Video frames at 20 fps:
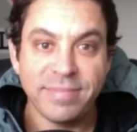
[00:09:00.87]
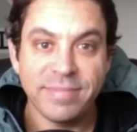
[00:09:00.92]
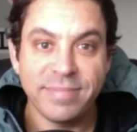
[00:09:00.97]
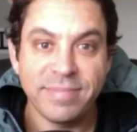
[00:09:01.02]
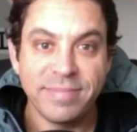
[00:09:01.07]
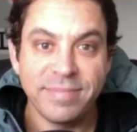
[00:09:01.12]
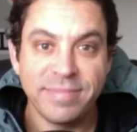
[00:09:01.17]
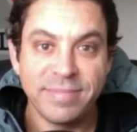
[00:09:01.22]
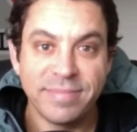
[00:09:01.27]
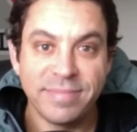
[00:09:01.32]

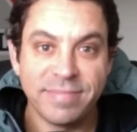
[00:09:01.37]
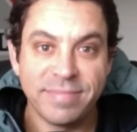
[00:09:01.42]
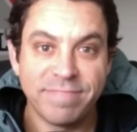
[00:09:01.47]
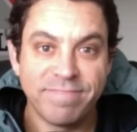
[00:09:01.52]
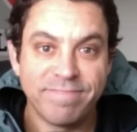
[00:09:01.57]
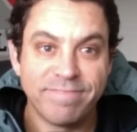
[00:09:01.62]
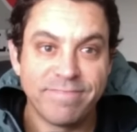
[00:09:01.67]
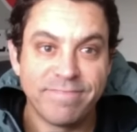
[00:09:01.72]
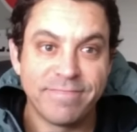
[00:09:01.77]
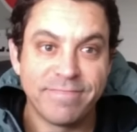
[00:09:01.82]

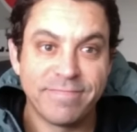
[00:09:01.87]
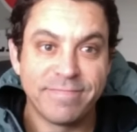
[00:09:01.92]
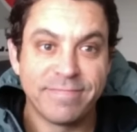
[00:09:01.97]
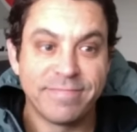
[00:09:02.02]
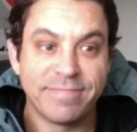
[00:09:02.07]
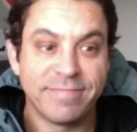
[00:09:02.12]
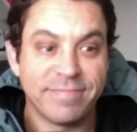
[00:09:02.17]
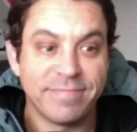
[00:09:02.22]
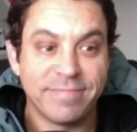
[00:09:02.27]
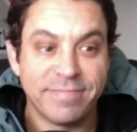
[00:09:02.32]

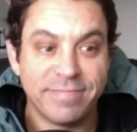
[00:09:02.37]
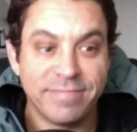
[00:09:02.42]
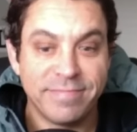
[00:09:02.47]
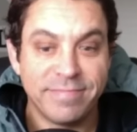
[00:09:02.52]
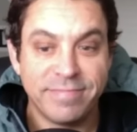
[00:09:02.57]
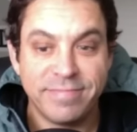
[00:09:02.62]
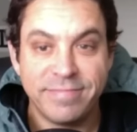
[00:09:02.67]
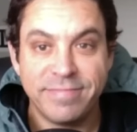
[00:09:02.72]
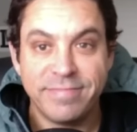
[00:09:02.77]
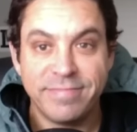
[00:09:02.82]

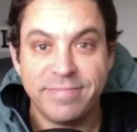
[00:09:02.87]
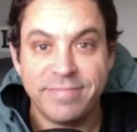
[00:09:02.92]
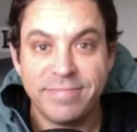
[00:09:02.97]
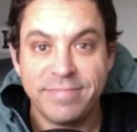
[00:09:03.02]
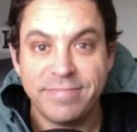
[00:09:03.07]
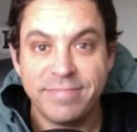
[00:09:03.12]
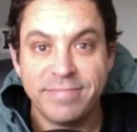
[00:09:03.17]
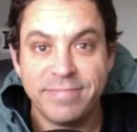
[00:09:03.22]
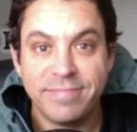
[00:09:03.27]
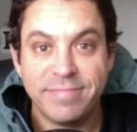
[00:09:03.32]

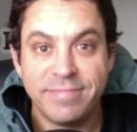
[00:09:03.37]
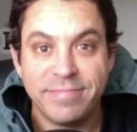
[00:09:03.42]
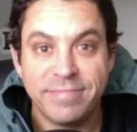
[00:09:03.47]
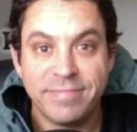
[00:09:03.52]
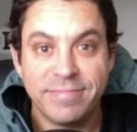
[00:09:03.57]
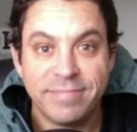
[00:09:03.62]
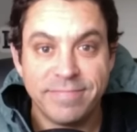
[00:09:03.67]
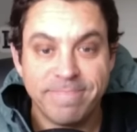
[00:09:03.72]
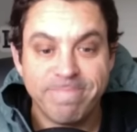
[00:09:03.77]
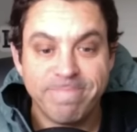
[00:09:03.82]

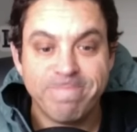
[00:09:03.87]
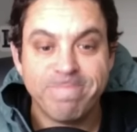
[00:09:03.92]
No words are spoken by the person on screen.